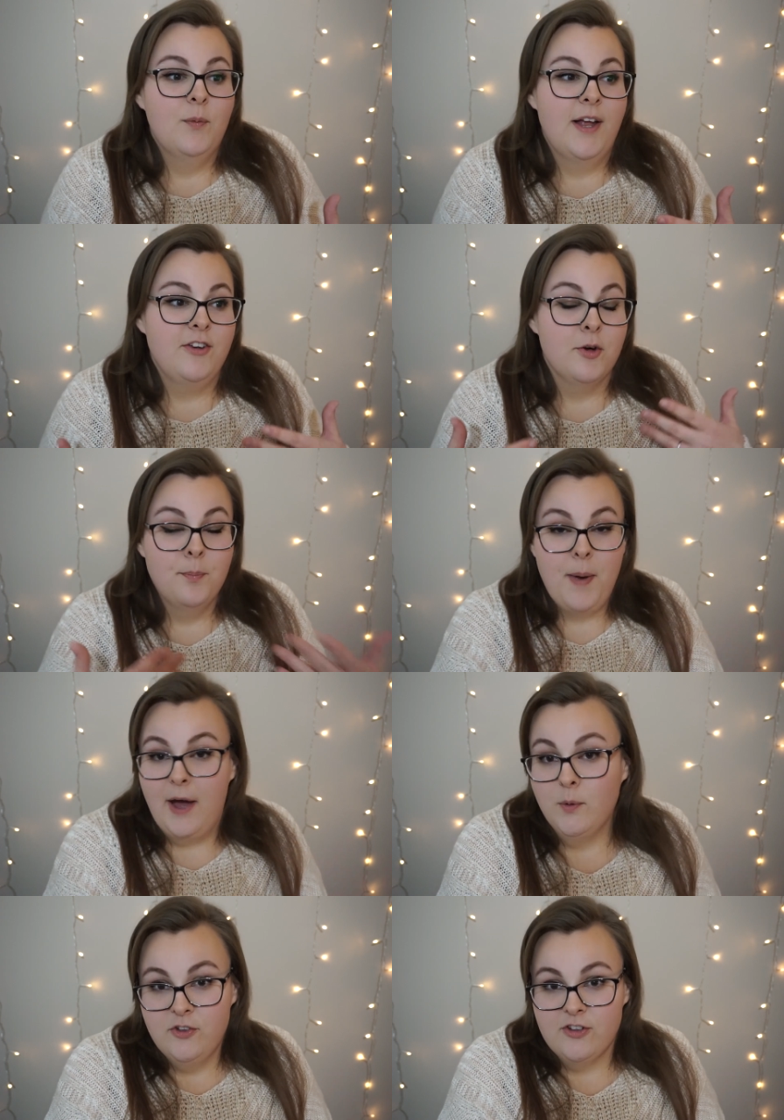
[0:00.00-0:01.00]
When your
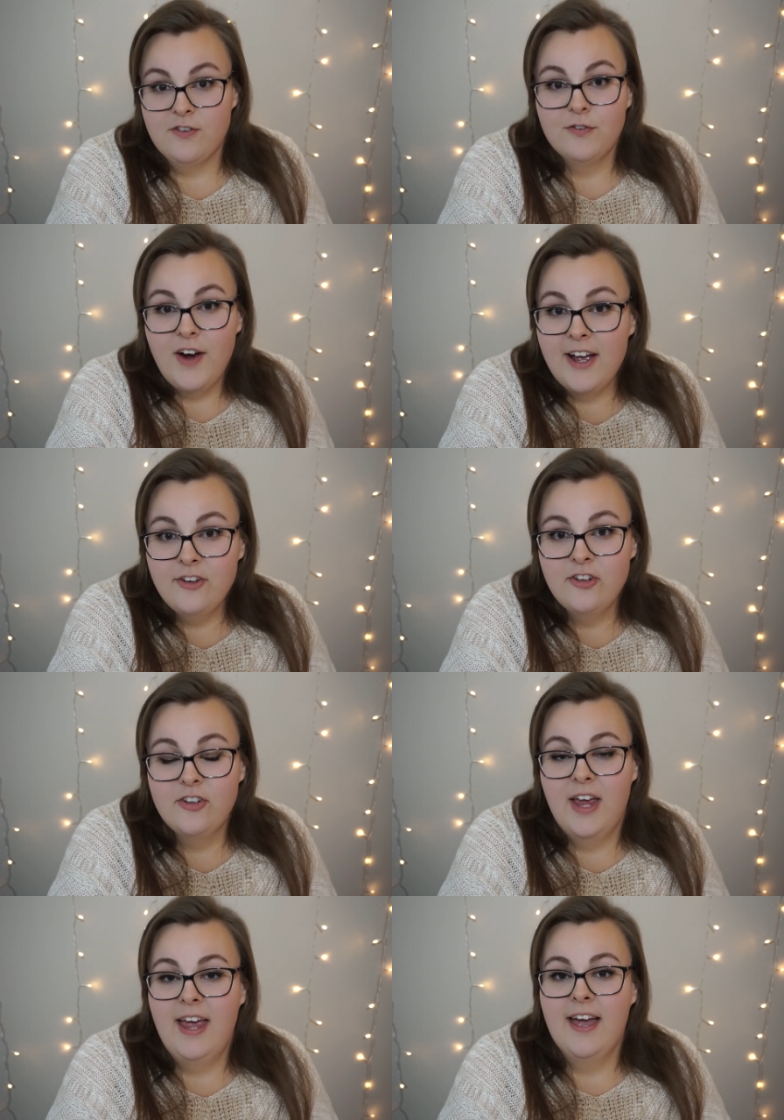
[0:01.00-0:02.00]
pouch is fresh
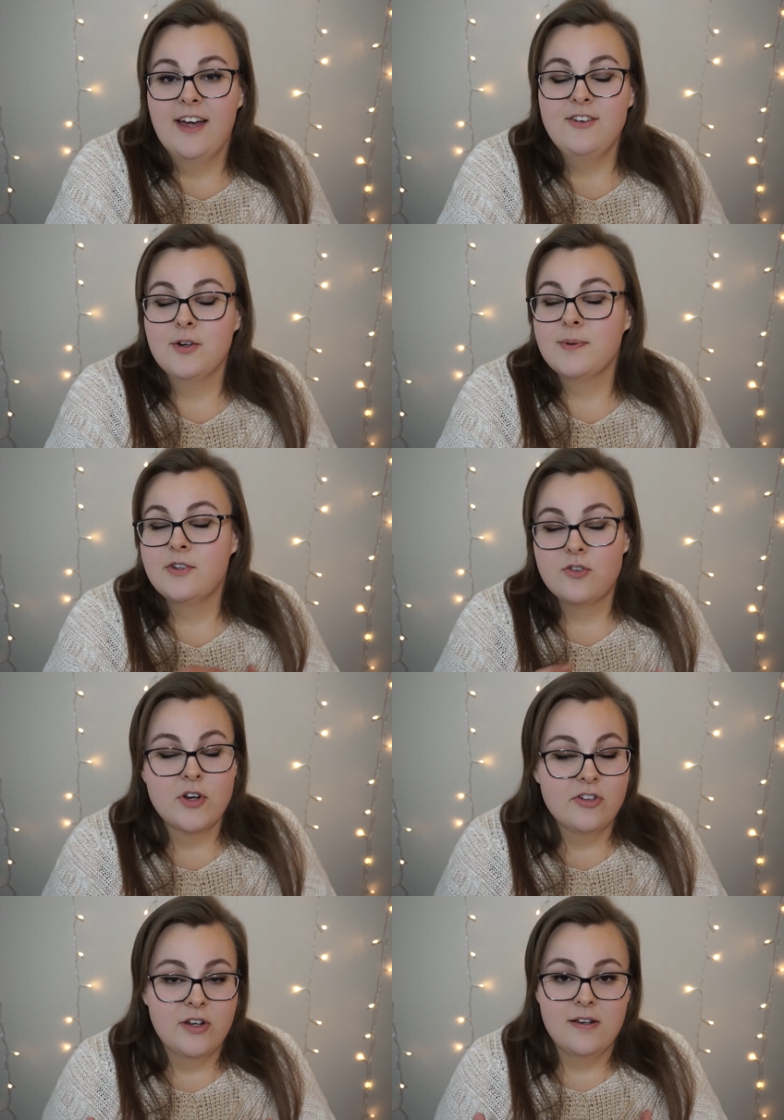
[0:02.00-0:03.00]
and your
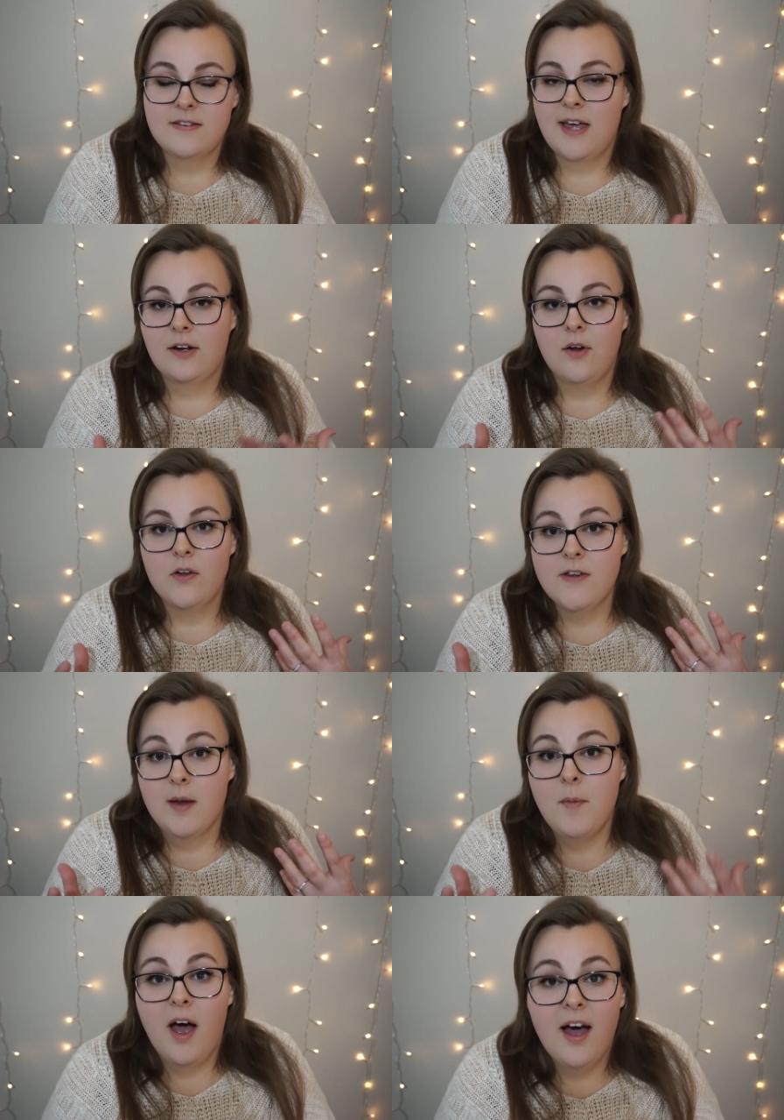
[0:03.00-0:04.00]
restriction is at an
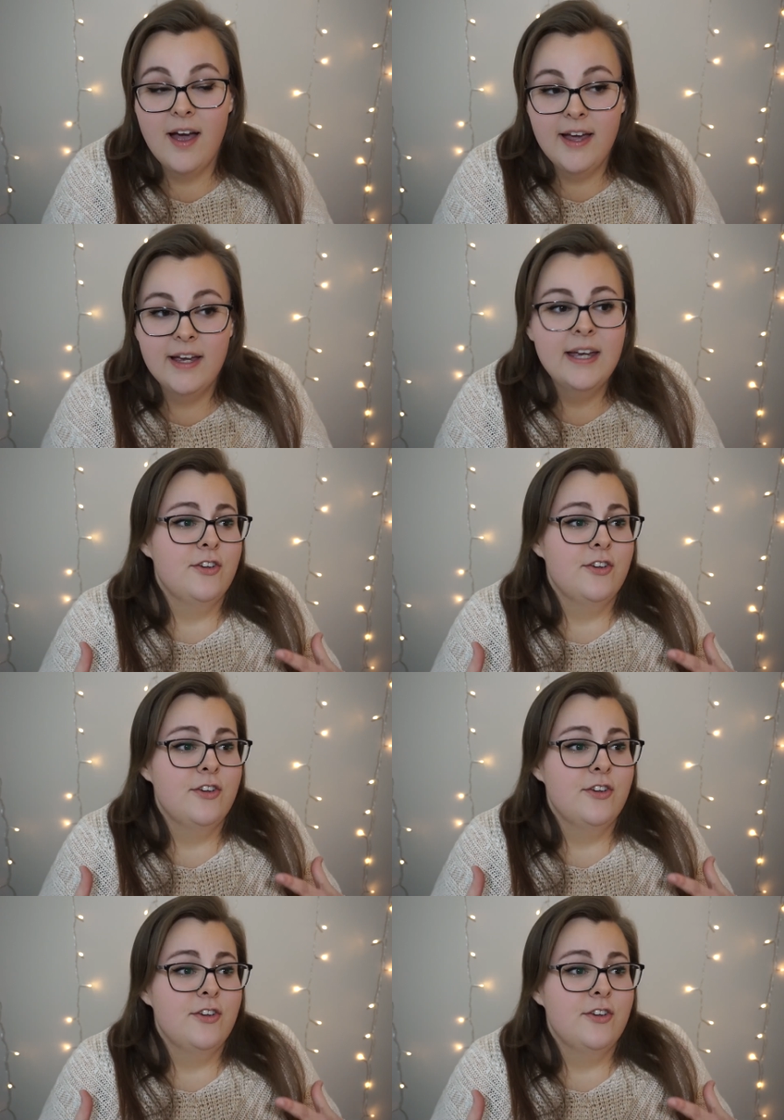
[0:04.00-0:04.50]
all-time high,